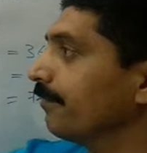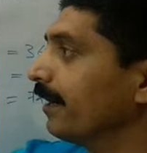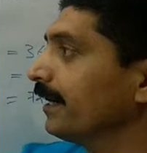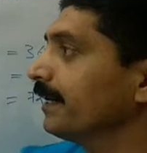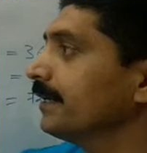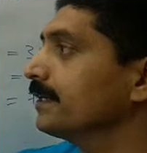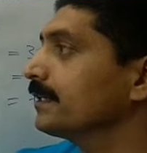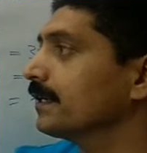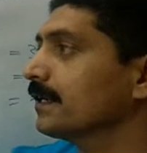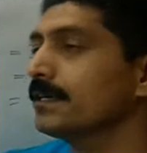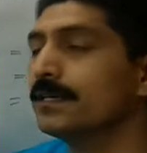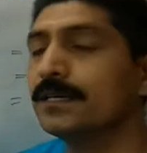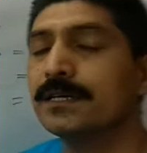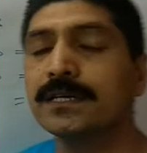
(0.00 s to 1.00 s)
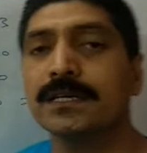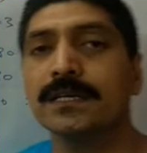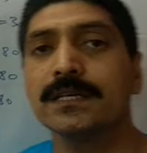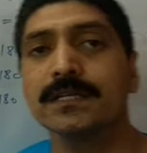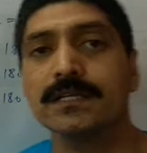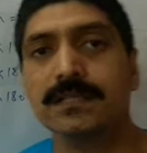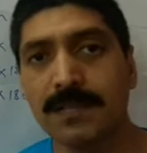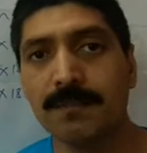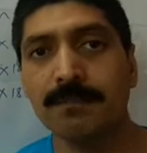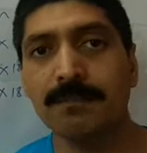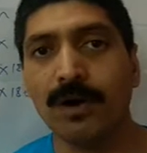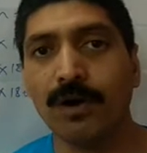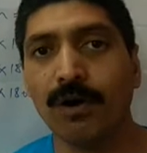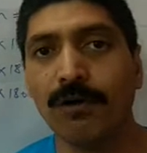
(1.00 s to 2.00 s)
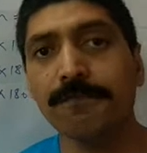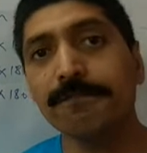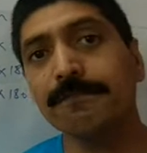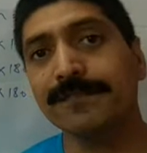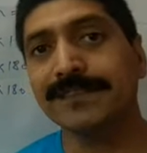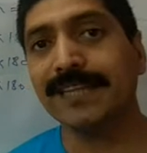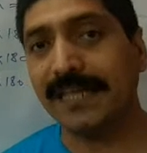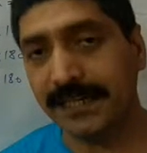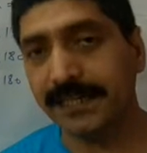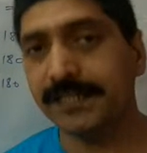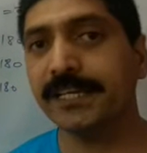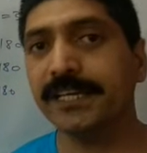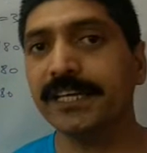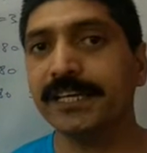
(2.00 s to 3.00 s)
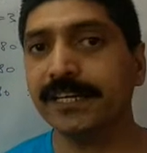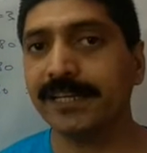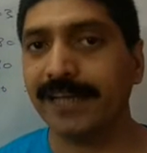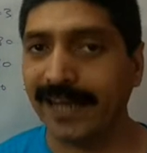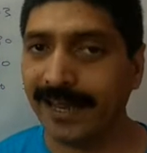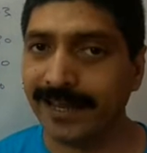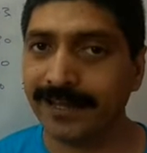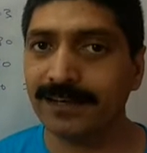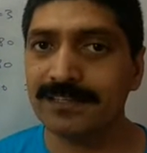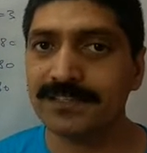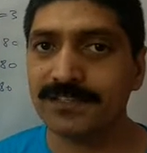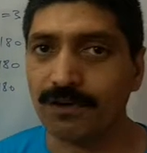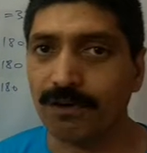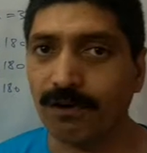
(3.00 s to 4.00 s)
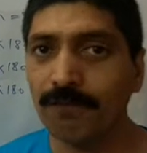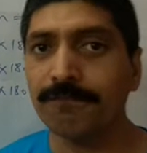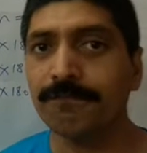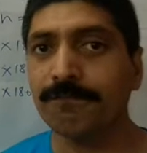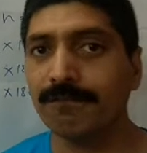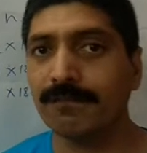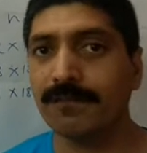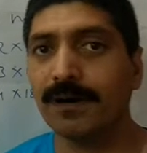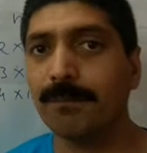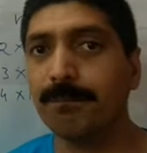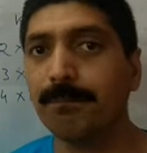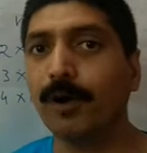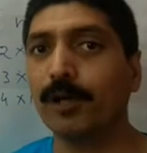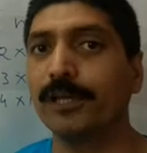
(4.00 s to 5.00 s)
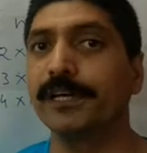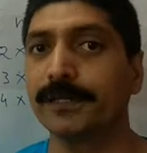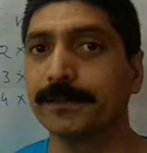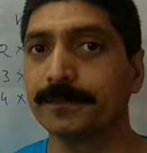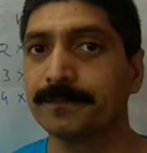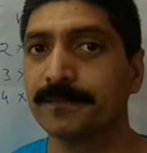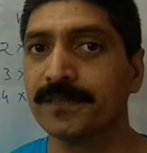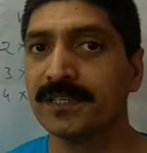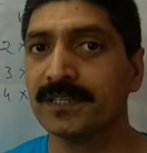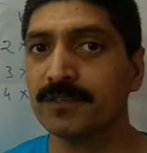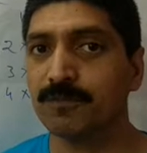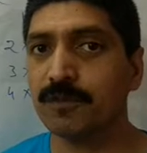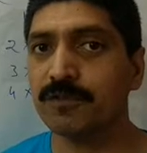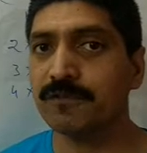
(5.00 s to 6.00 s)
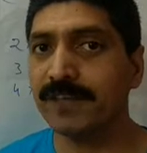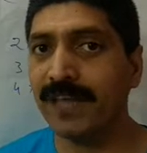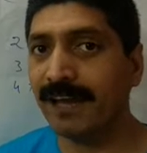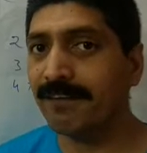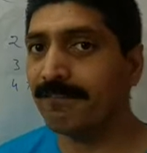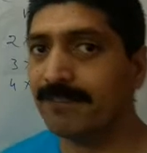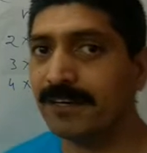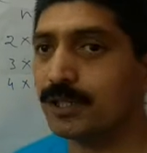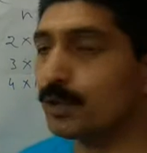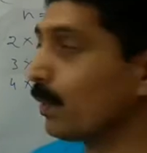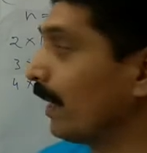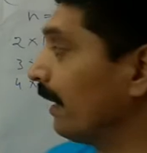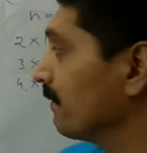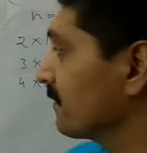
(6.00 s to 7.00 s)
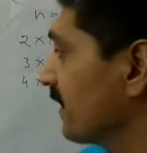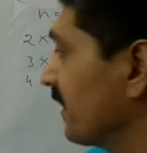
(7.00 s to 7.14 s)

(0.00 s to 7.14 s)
find the sum of the interior angles of a polygon. Suppose we have 12